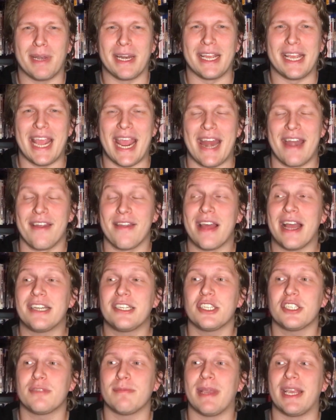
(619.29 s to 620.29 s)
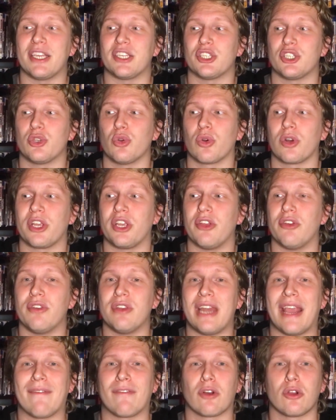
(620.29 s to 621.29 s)
But again, that just makes sure you
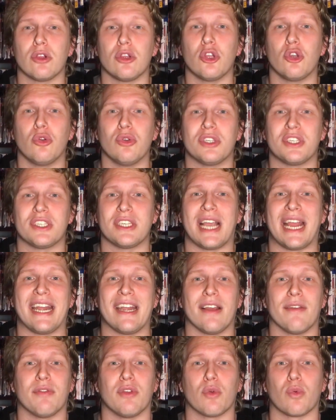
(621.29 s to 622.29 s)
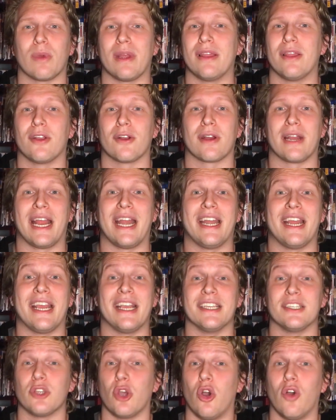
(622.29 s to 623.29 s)
never lose sight of the Riddler and
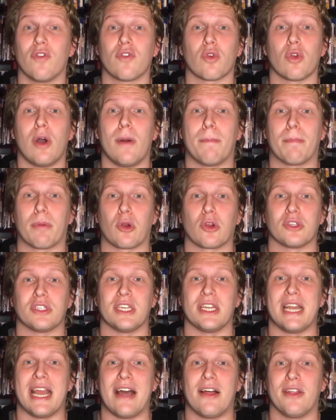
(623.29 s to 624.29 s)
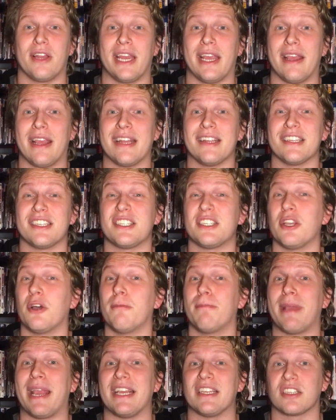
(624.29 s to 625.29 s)
his overall personality, and
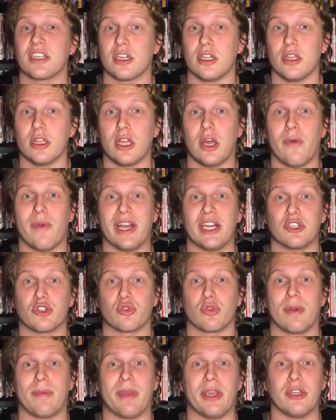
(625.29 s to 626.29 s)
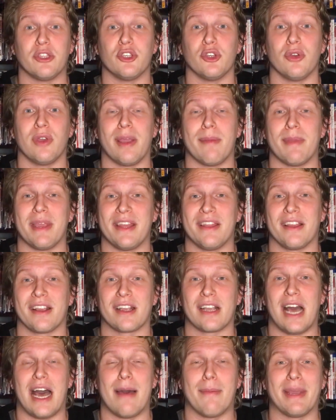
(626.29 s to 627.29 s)
still pays glowing tribute to him in the
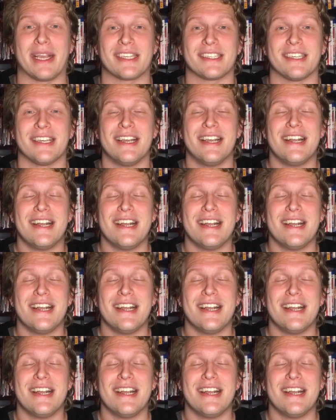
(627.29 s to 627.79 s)
comics.